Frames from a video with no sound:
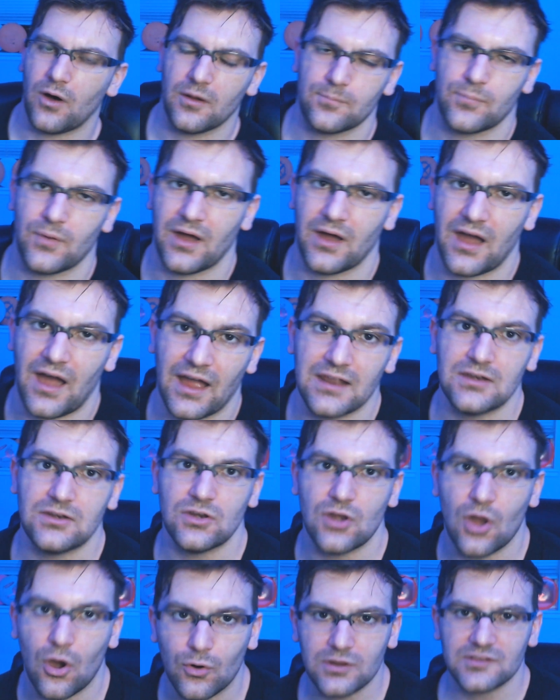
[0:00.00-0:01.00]
but I
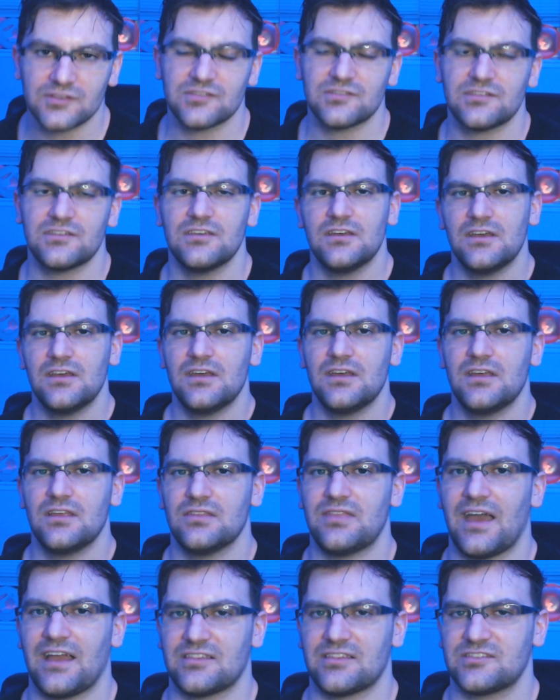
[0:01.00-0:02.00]
noticed
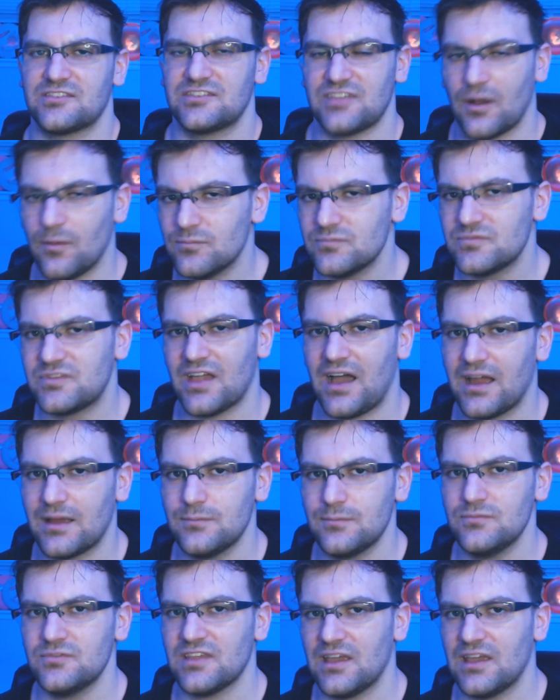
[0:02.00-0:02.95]
that sometimes